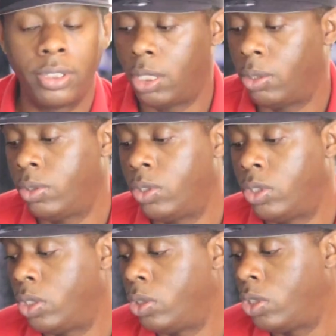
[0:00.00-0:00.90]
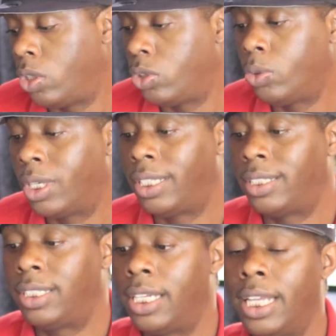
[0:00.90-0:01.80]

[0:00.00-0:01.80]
So you know you do get the 10,